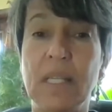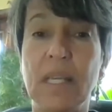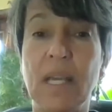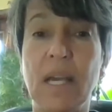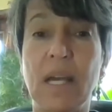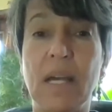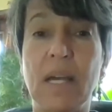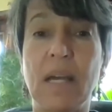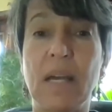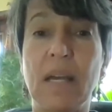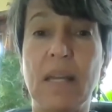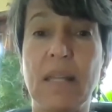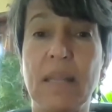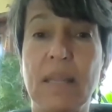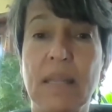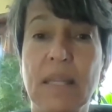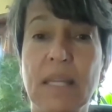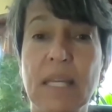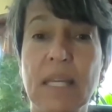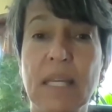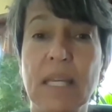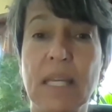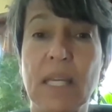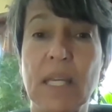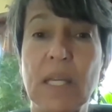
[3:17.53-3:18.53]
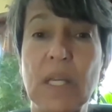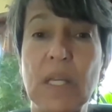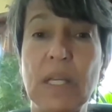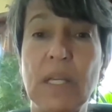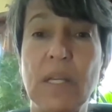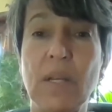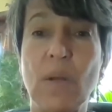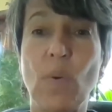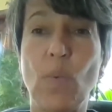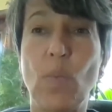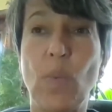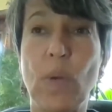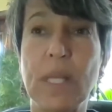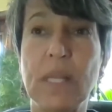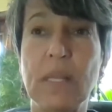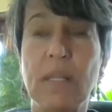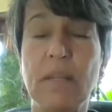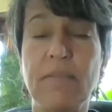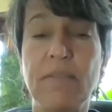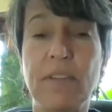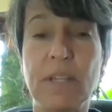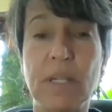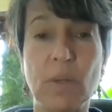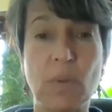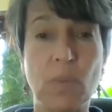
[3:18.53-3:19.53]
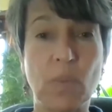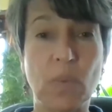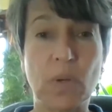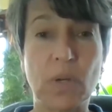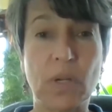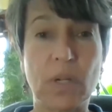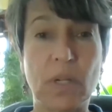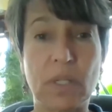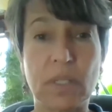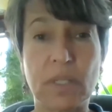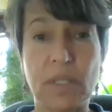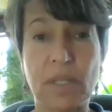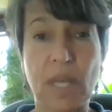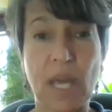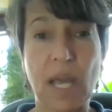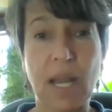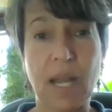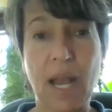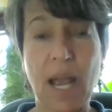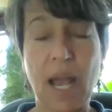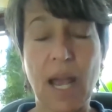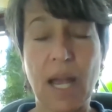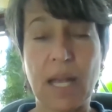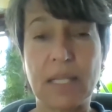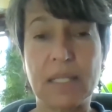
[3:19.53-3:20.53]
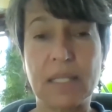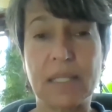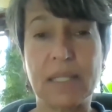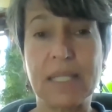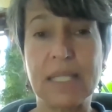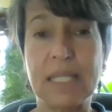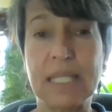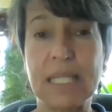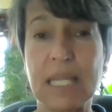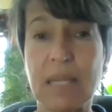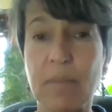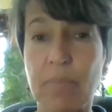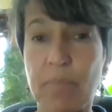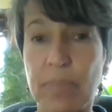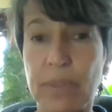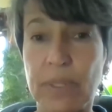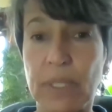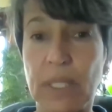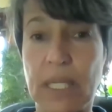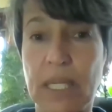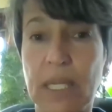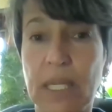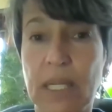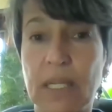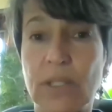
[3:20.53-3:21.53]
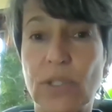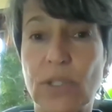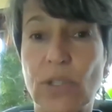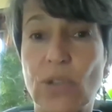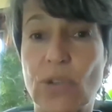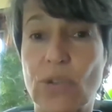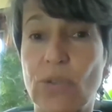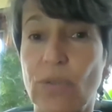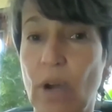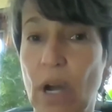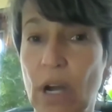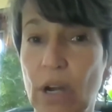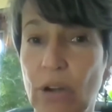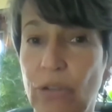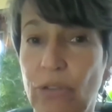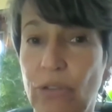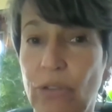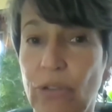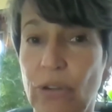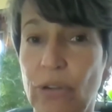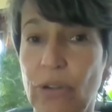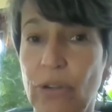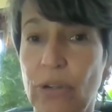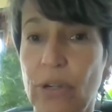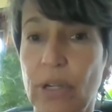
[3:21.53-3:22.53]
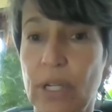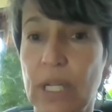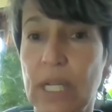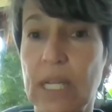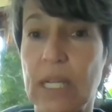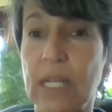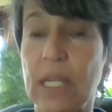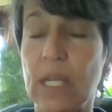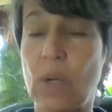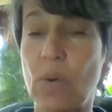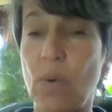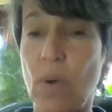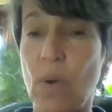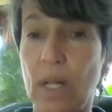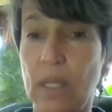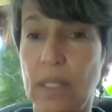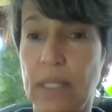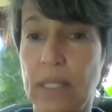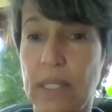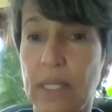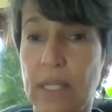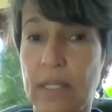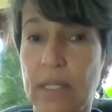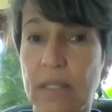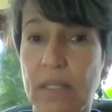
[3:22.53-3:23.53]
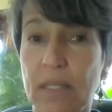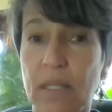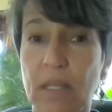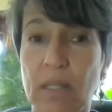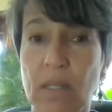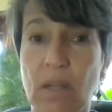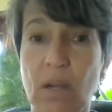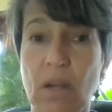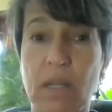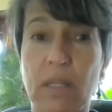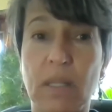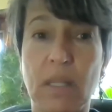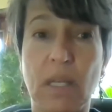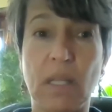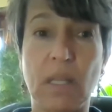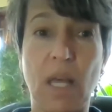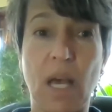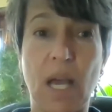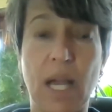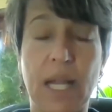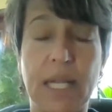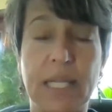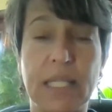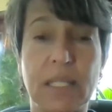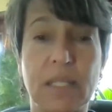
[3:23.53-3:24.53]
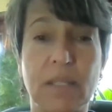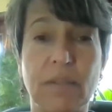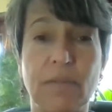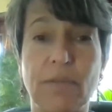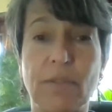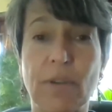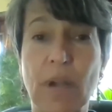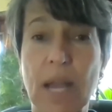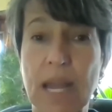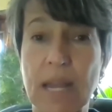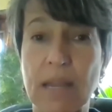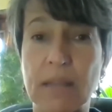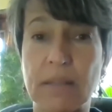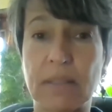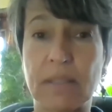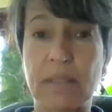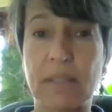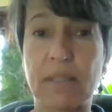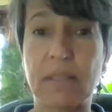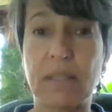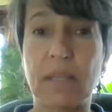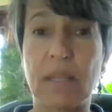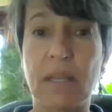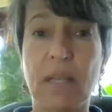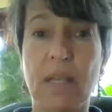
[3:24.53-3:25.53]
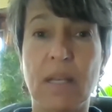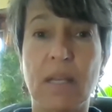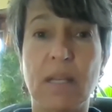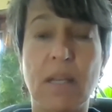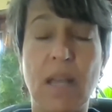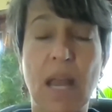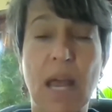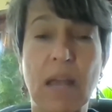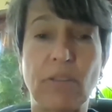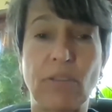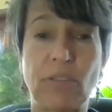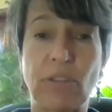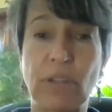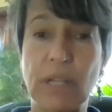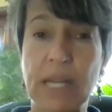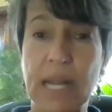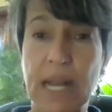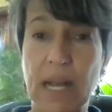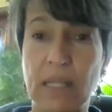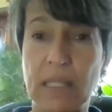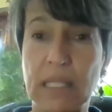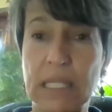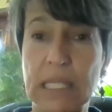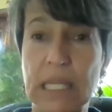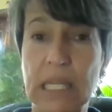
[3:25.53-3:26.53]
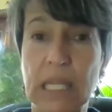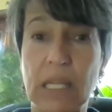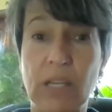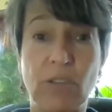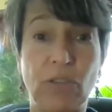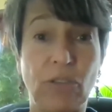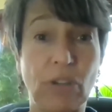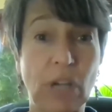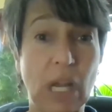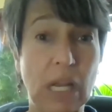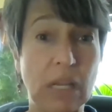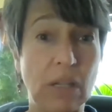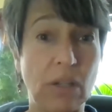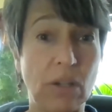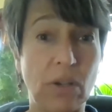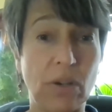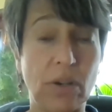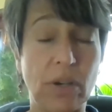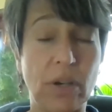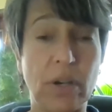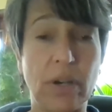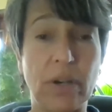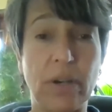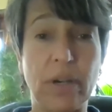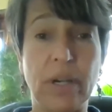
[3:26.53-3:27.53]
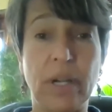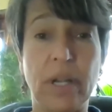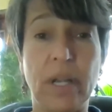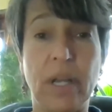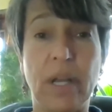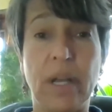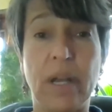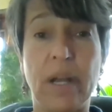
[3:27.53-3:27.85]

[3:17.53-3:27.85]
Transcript: Yeah, I think, you know, we live in a world that has deeply structured inequalities along the lines of race, nationality, gender.